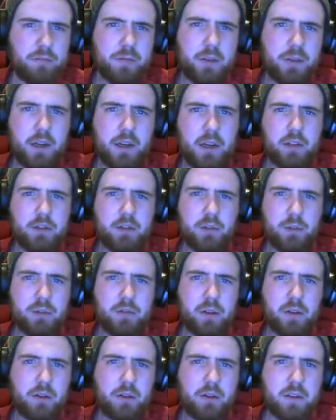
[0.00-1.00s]
Okay, so we
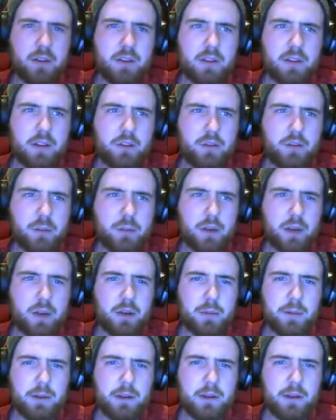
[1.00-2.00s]
found the desert
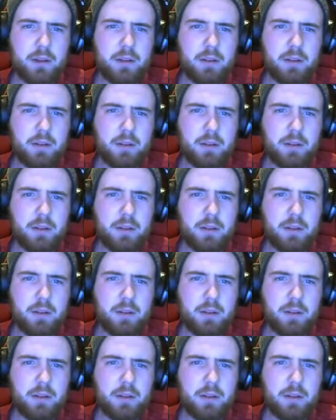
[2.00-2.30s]
biome again.